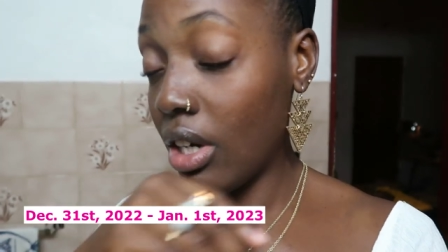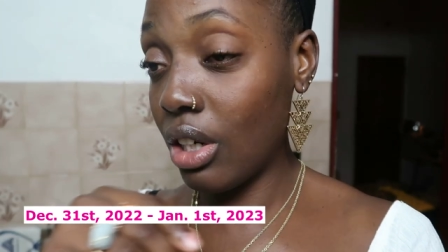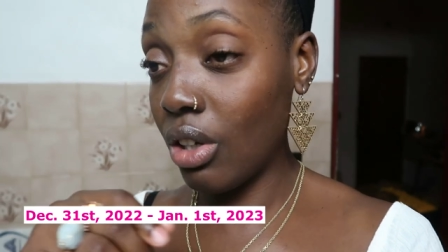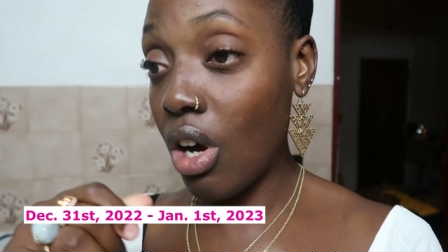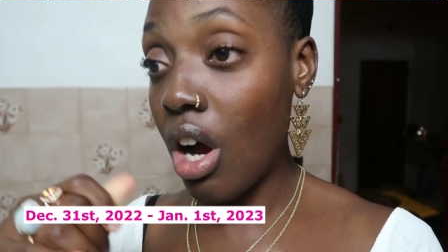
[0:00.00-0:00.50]

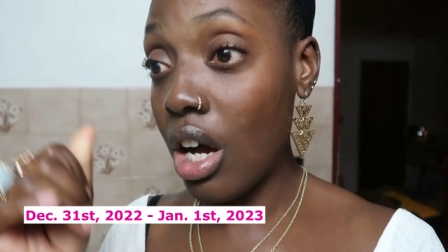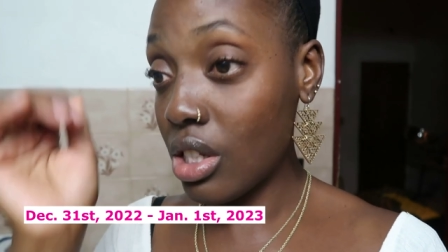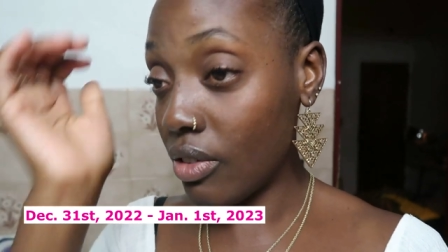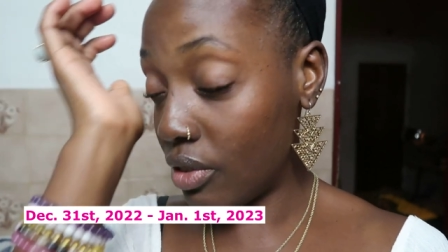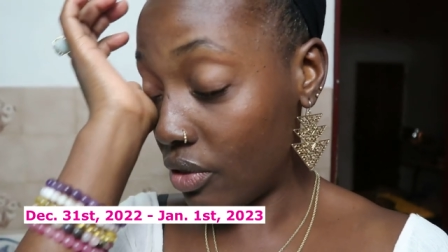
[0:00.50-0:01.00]
not the
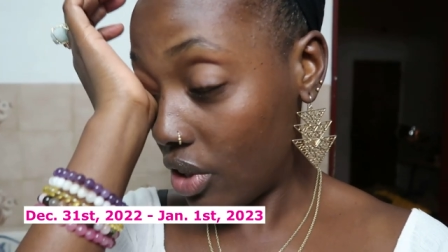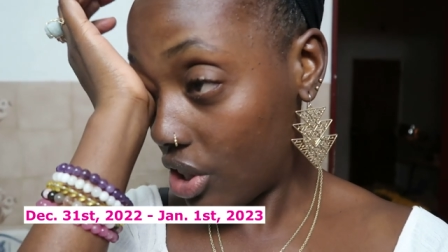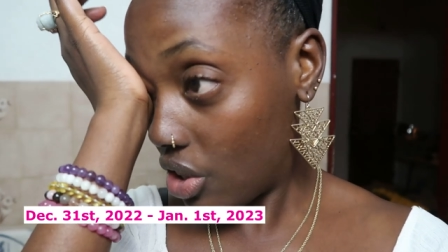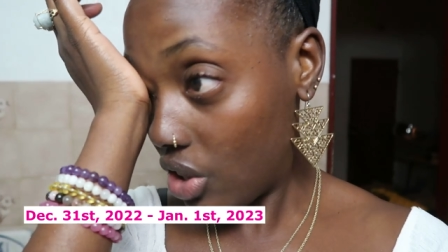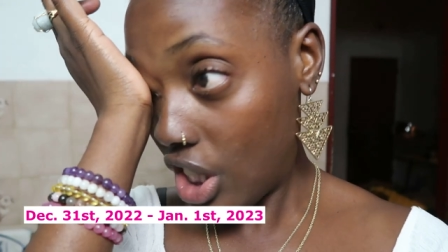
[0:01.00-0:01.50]
cause of the
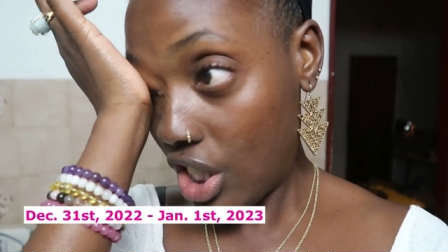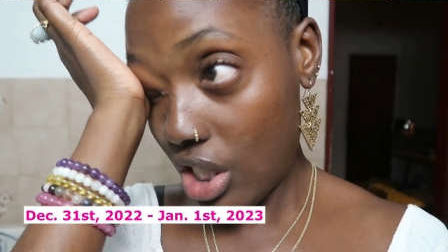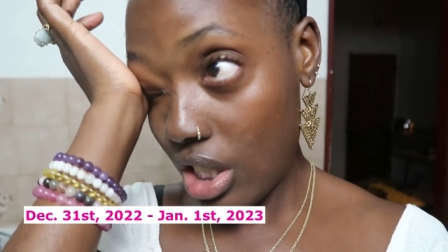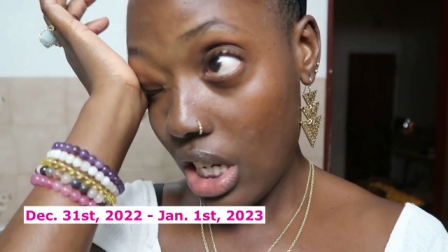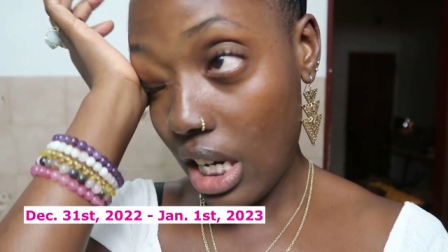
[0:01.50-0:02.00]

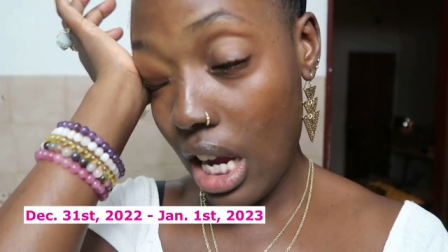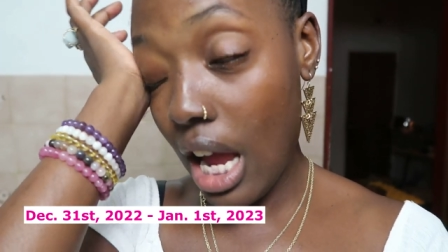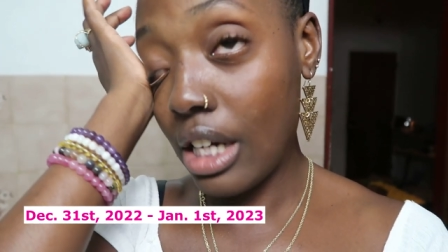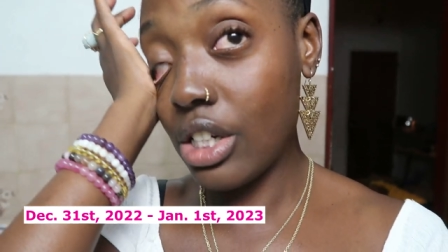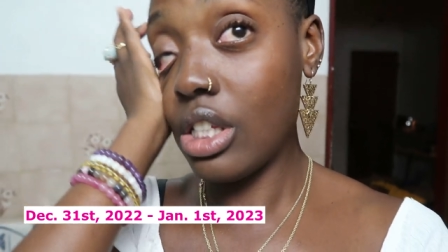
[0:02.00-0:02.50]
frustration.
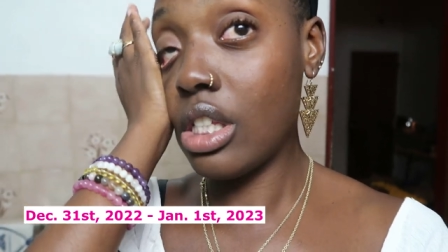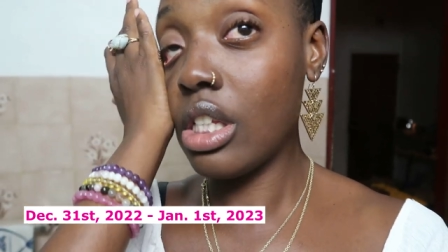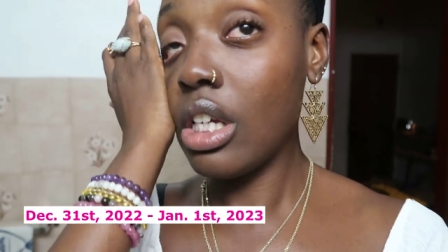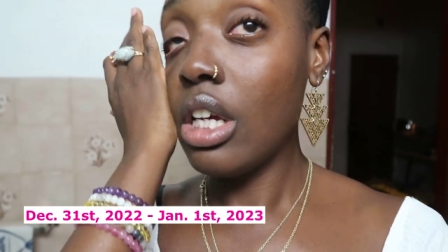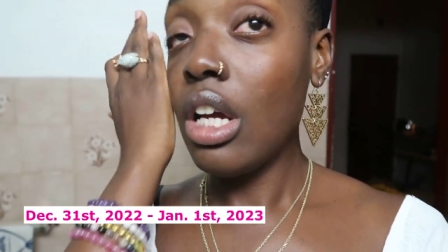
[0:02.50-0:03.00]
Like I
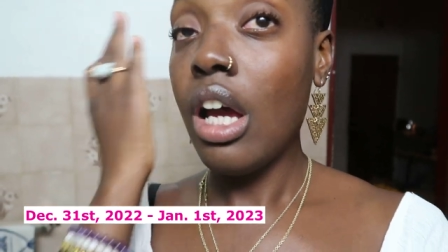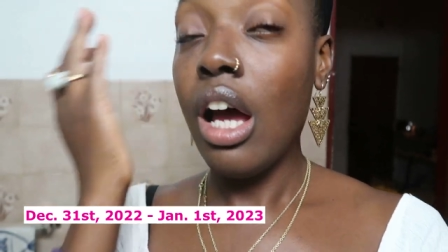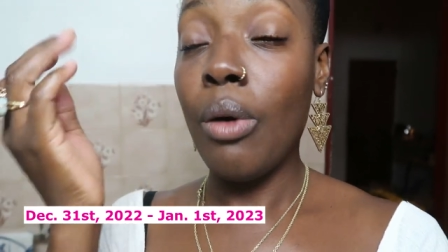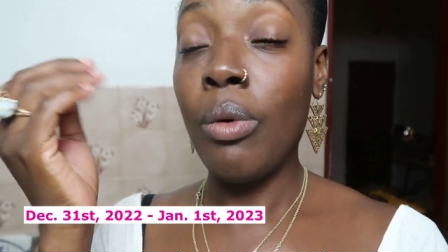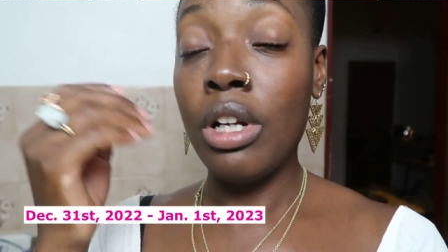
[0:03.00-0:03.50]
just,
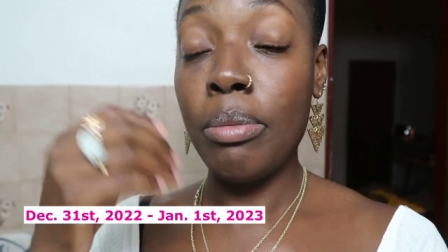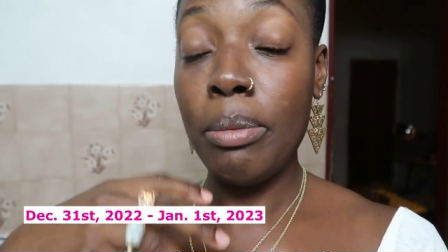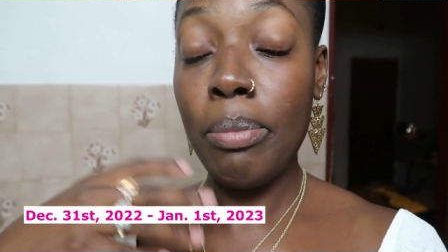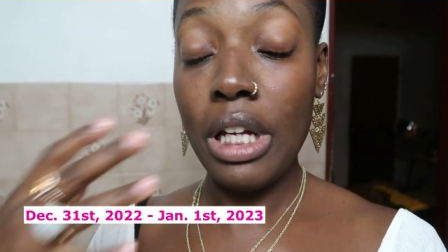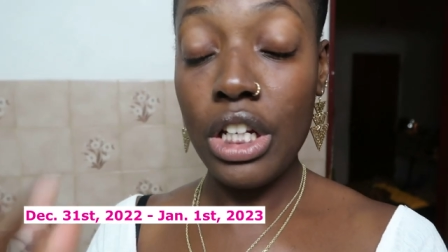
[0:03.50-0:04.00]
I want to
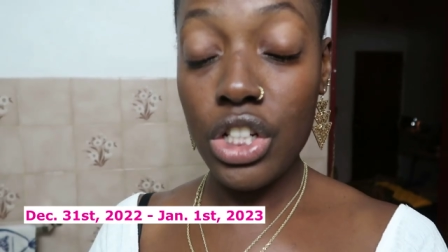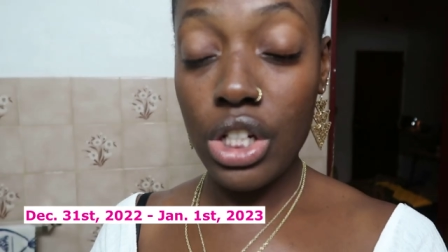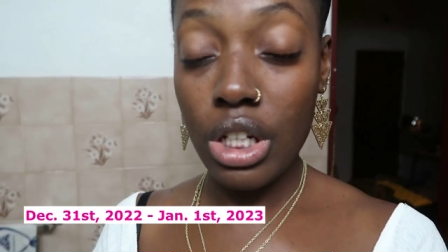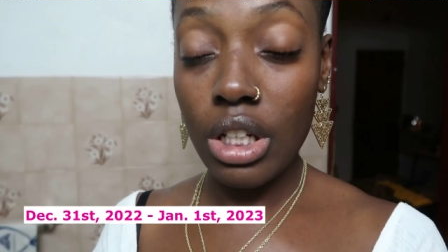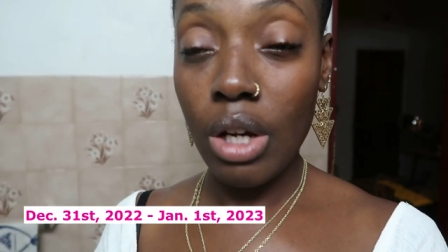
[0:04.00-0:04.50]
be
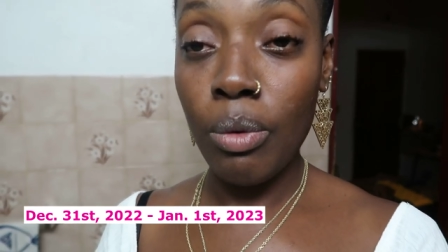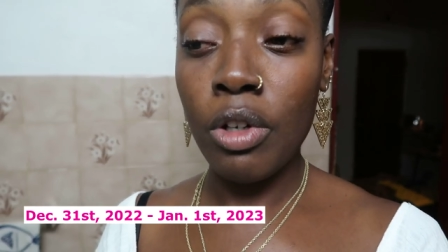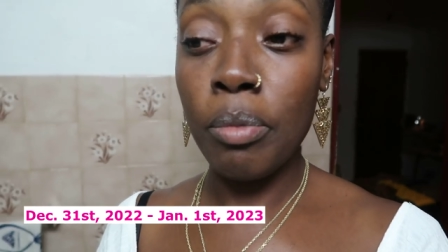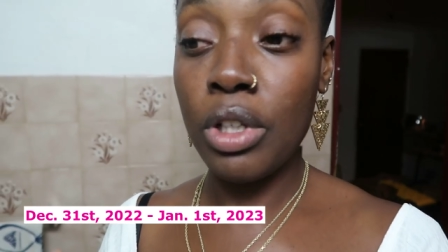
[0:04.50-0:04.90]
patient. I want to